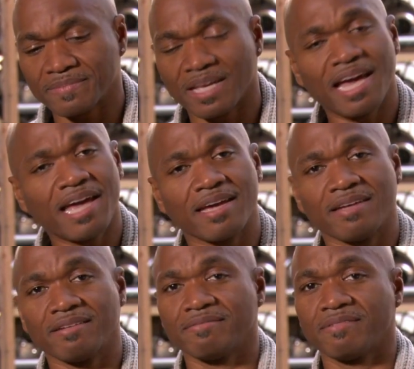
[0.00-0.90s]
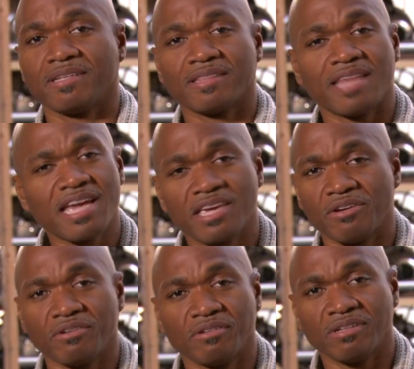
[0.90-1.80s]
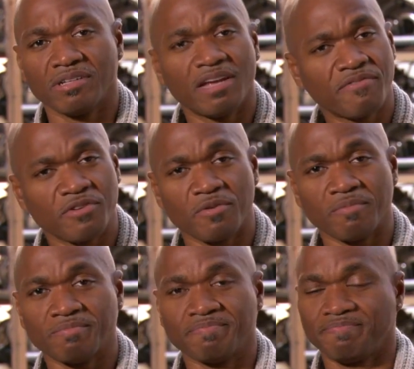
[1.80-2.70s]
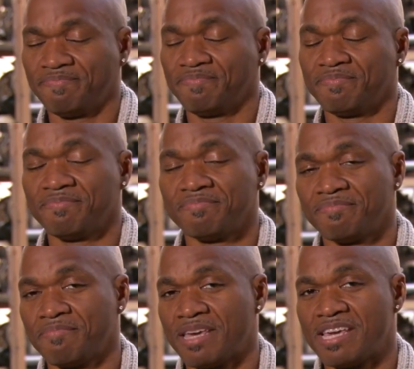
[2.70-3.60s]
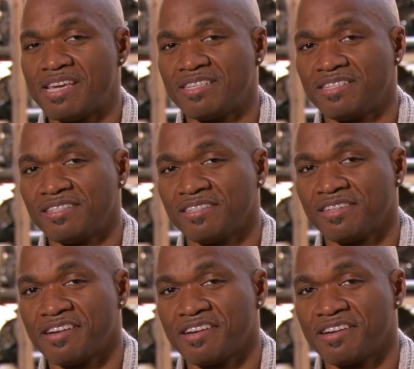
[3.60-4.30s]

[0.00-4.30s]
hey, thank you. Love you. Peace.